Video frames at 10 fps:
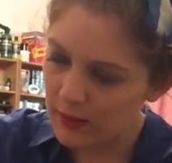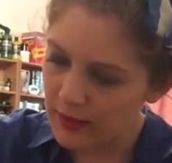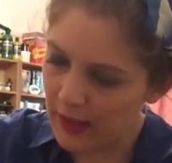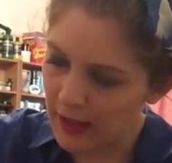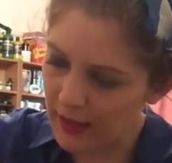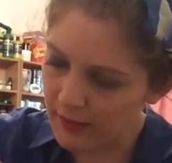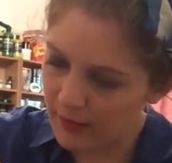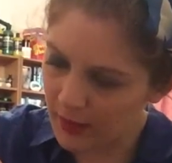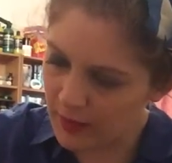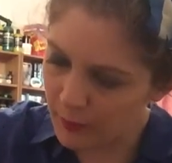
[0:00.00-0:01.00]
Yeah, it's
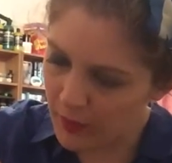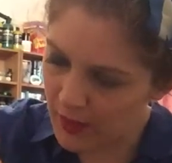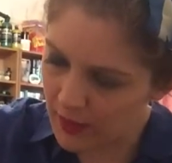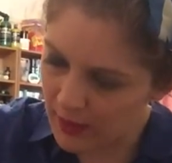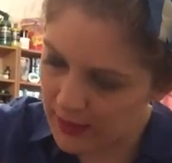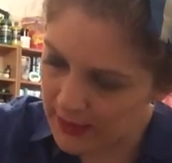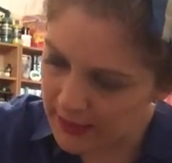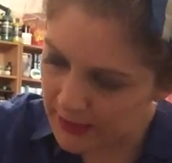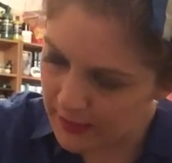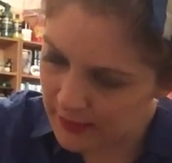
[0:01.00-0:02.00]
like a
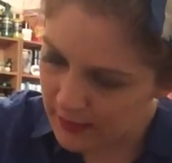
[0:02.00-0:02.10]
pearly,